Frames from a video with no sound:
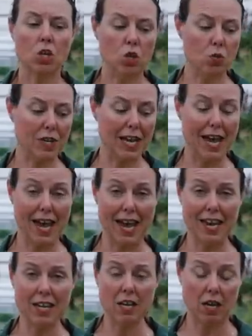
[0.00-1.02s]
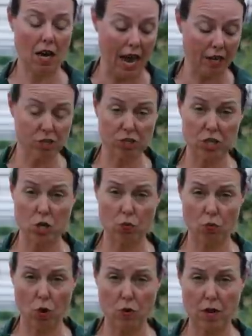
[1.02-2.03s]
You can actually
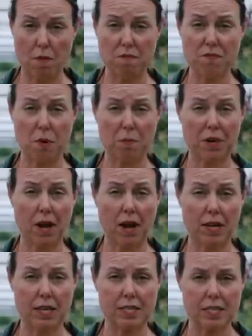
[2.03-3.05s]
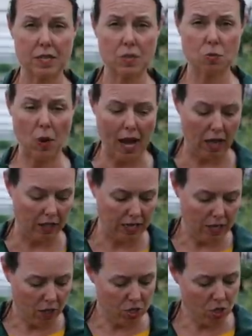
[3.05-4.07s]
grow them from cuttings as well.
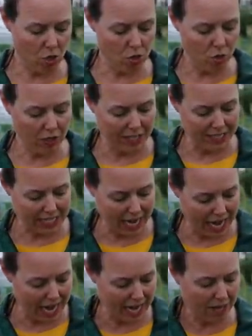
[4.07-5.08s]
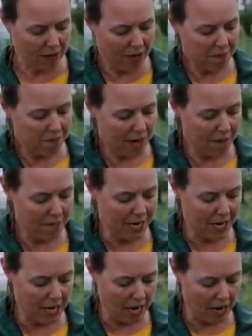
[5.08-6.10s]
So you can take
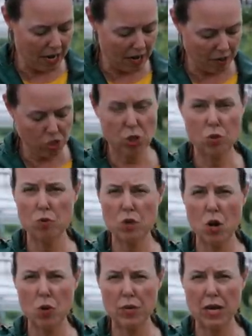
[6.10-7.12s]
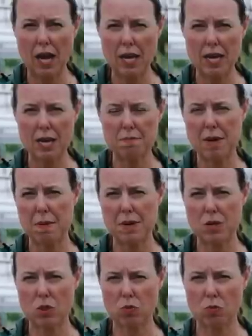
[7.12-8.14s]
maybe a 2-node cutting,
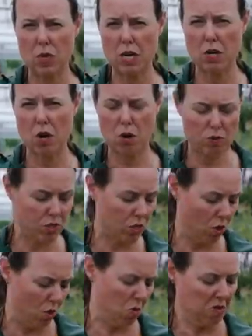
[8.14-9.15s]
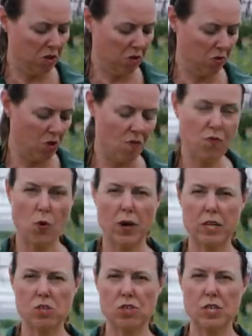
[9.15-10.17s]
maybe 3 nodes, so 3 or 4
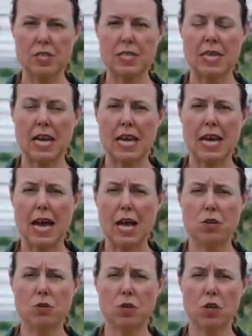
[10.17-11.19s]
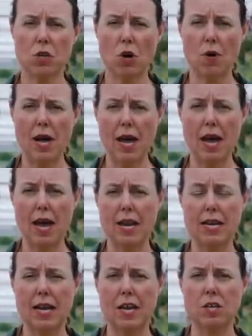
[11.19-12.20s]
inches, and you can go
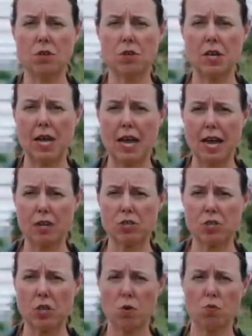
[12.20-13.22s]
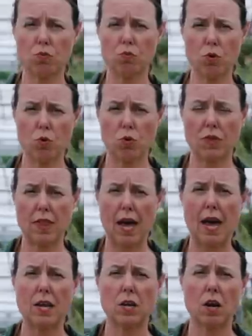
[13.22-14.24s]
ahead and you can actually root
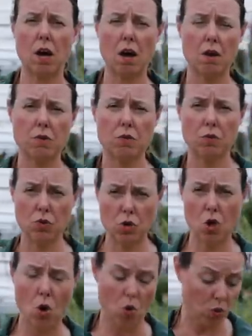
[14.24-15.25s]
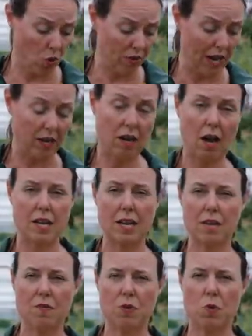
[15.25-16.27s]
that node or that
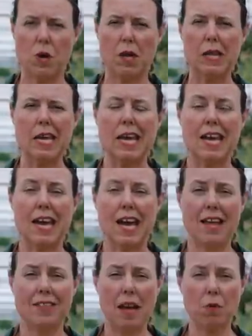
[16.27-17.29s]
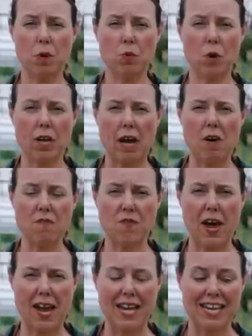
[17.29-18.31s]
cutting, if you will, and that would work out
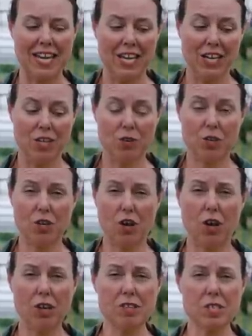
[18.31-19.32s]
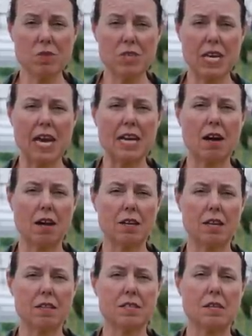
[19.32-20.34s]
fine. You can also take
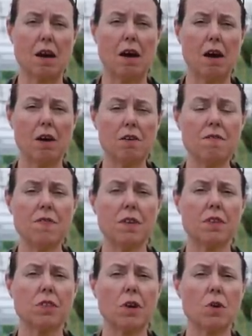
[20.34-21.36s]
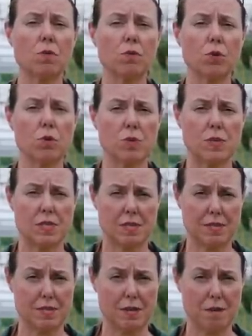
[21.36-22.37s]
cuttings of their root
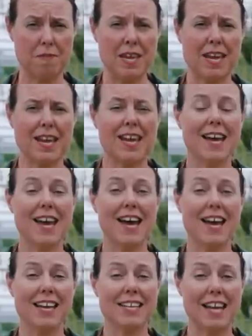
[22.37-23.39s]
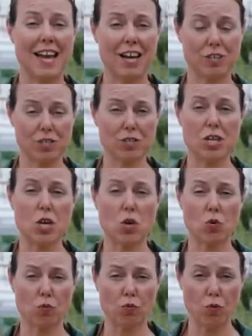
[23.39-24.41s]
system and actually
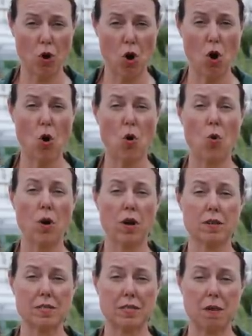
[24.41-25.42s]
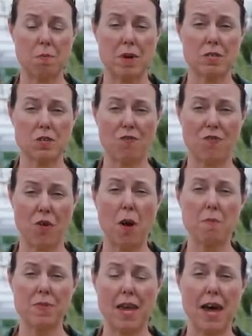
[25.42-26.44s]
grow Asclepias
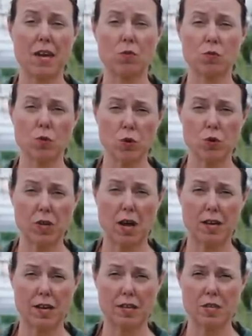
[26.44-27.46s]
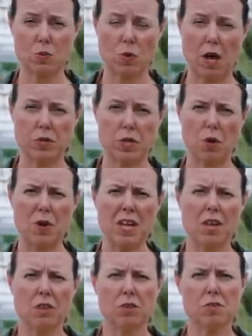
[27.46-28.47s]
from that root cutting as well. So
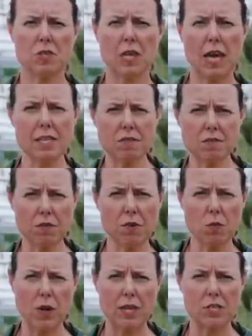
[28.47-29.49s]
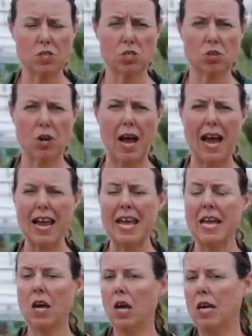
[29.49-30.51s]
there's lots of different ways to try.
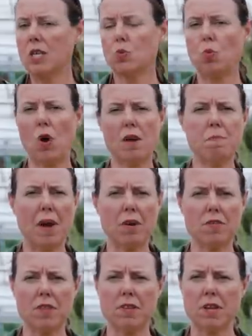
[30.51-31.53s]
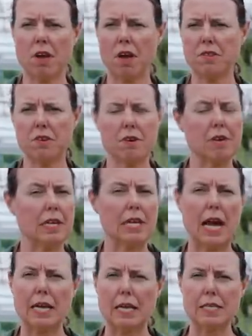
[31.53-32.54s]
Is one better than the other?
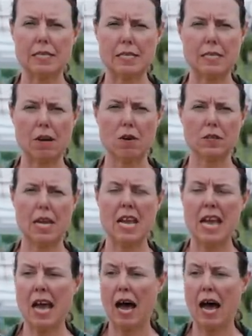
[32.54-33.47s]
Not necessarily.